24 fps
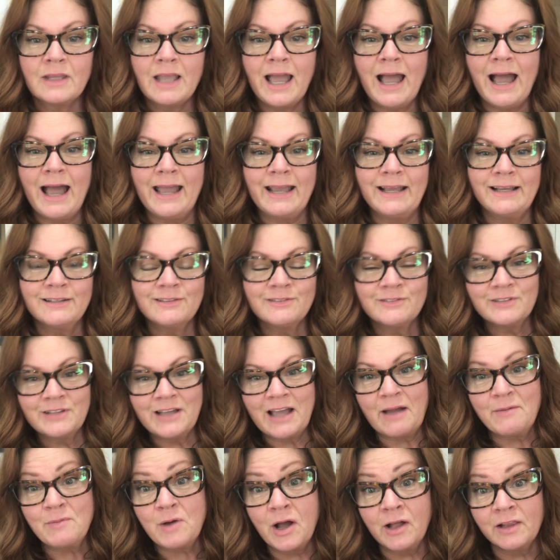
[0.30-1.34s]
Hi,
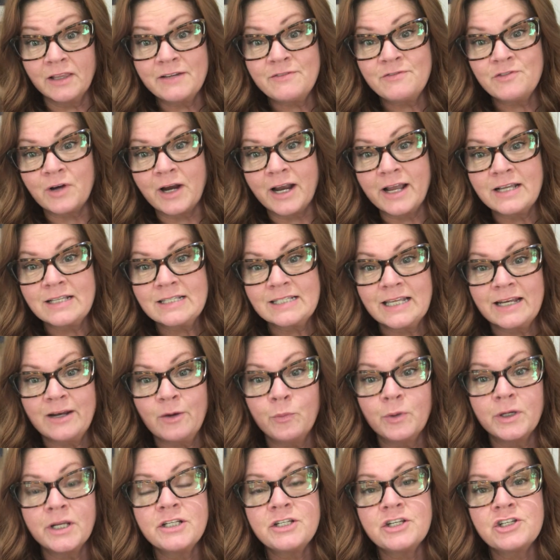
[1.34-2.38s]
I'm Holly Franks, and I
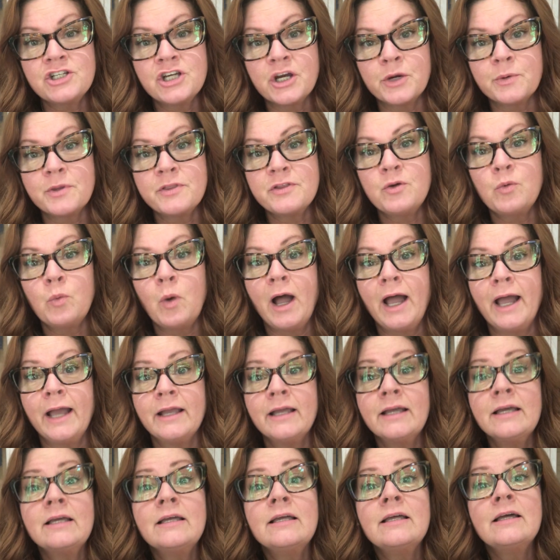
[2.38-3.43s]
wanted to share with you
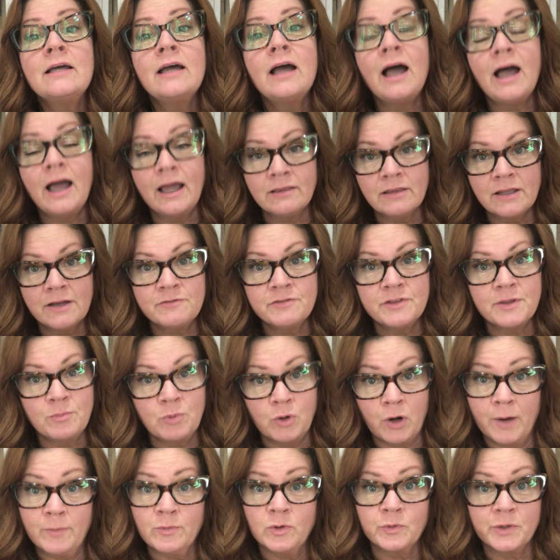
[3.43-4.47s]
why I love the
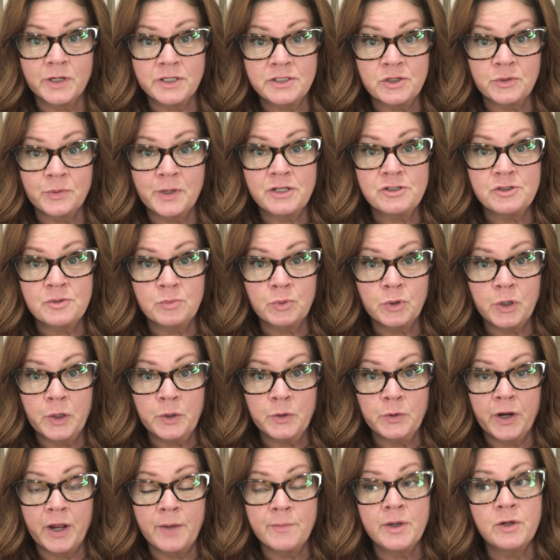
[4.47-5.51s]
Primal Restoration
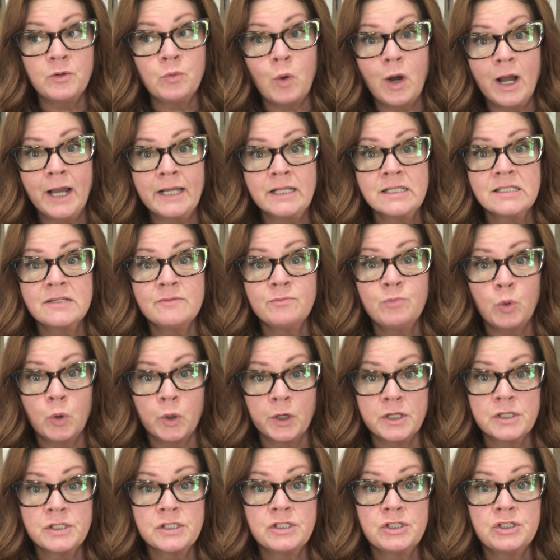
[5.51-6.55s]
Program and why it's
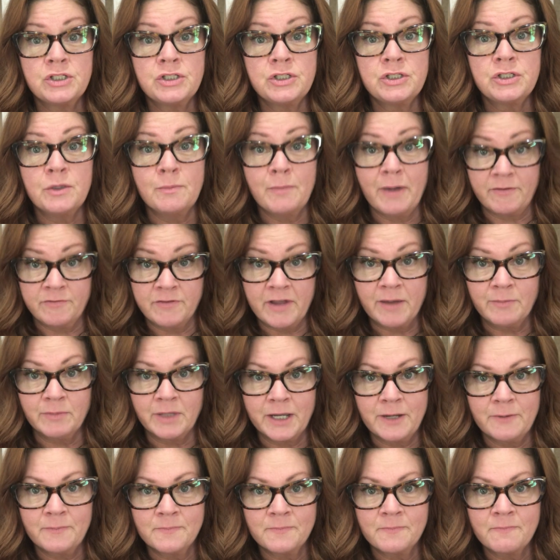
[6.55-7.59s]
important to my
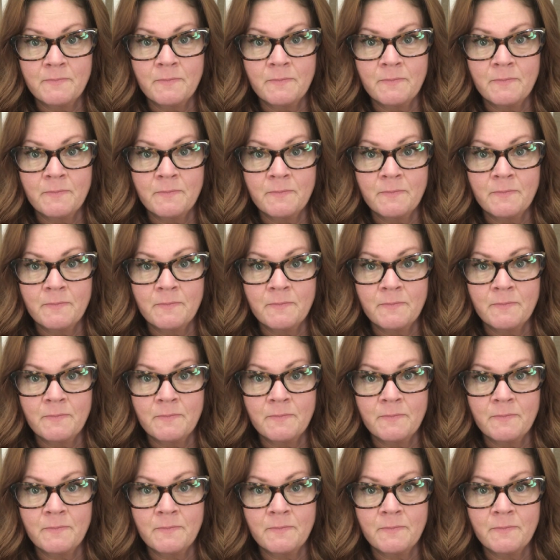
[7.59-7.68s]
family.